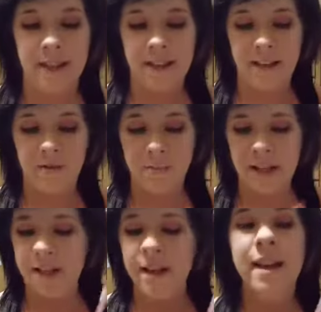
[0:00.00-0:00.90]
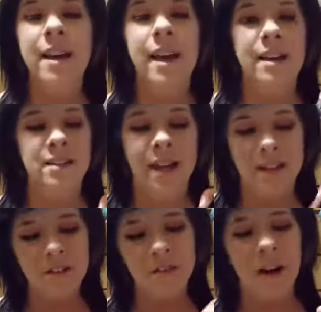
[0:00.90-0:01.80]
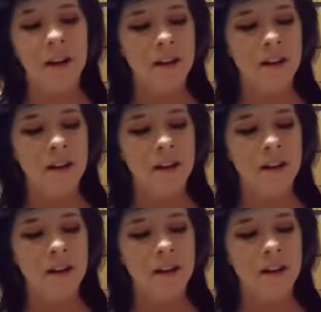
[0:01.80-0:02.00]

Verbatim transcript: they give me and kind of